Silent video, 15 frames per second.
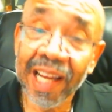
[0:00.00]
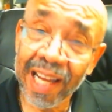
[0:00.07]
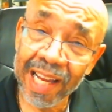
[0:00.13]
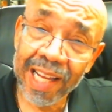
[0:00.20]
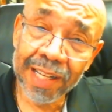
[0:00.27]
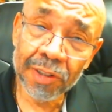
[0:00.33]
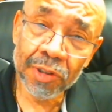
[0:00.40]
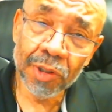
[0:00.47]

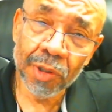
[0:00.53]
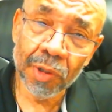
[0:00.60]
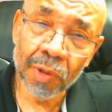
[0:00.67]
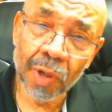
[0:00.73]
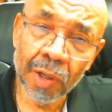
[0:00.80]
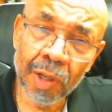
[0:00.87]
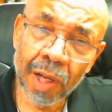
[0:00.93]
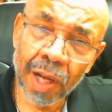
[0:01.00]
and
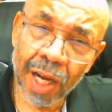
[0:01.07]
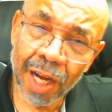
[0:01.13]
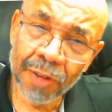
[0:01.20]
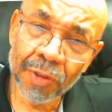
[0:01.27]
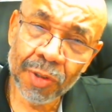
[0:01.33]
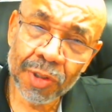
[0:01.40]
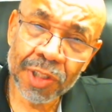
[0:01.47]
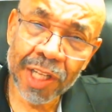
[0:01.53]
to
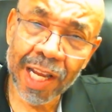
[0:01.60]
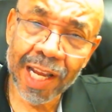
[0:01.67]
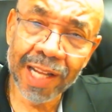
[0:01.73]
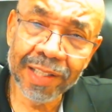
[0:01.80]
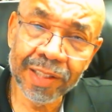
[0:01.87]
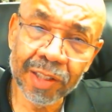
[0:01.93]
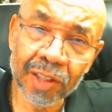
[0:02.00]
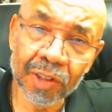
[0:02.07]

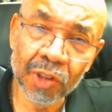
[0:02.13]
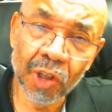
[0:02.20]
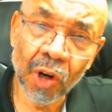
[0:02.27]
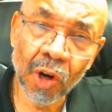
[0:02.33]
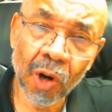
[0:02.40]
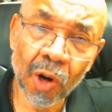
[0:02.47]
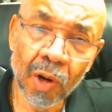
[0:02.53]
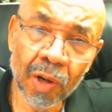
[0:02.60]
understand
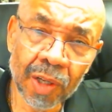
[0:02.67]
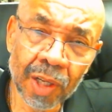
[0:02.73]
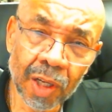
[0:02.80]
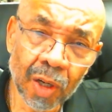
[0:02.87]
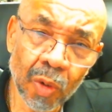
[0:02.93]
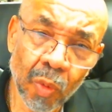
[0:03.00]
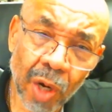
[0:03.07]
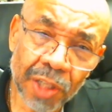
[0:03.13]
your
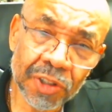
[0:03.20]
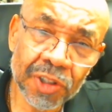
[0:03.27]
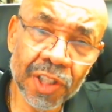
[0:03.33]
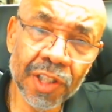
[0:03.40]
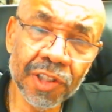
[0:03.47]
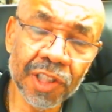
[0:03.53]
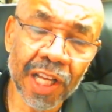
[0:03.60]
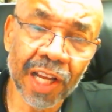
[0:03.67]

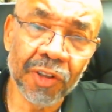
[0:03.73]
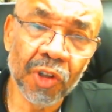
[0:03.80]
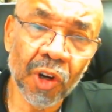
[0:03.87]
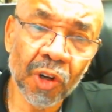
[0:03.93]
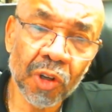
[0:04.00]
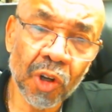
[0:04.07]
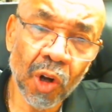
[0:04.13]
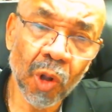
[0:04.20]
questions and your
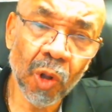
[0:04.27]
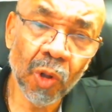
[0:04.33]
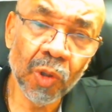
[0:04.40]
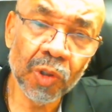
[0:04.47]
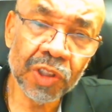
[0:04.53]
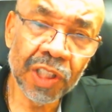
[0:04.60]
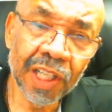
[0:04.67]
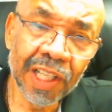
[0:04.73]

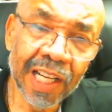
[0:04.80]
goals